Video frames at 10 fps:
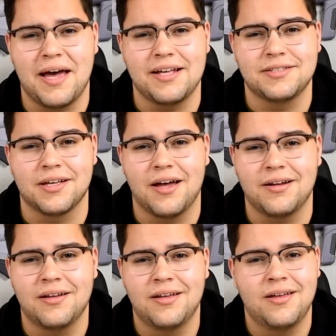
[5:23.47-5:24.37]

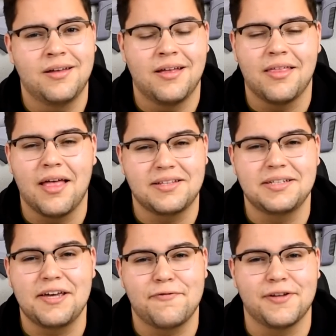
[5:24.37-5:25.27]
mascot.
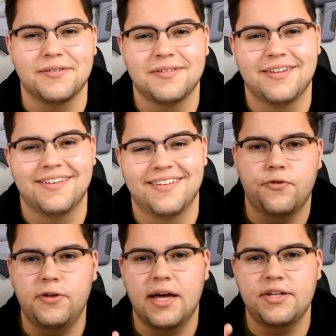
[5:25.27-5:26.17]
That's a given.
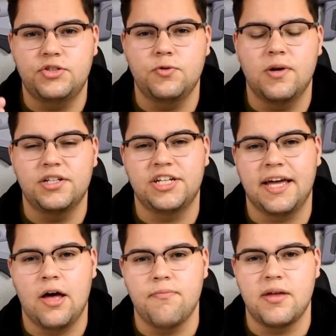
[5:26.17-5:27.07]
So if you guys do want to
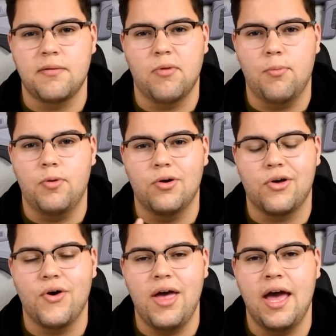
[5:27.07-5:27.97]
check out Mint Mobile,
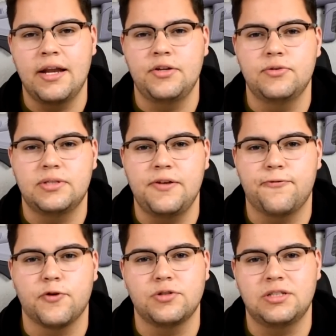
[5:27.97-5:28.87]
go ahead and use the
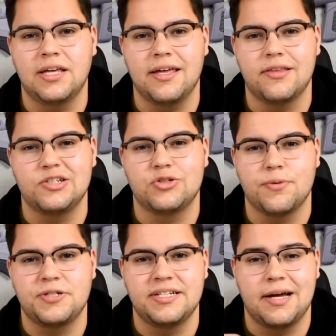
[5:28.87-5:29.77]
first link in the
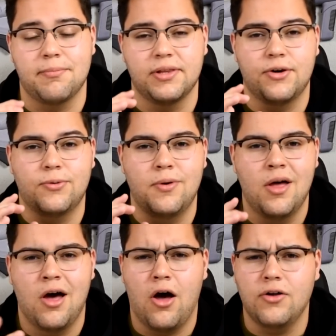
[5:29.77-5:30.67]
description down below.
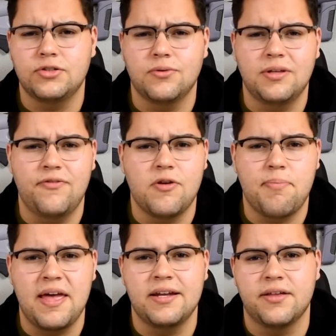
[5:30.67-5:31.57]
Also leave
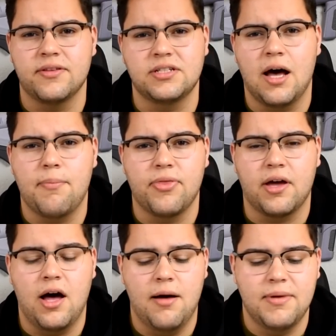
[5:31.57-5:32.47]
it pinned in the top of the
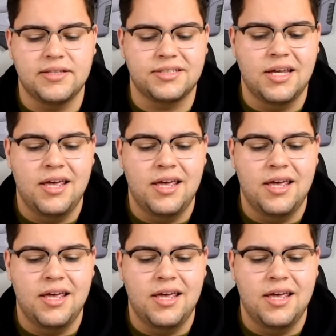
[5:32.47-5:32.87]
comments.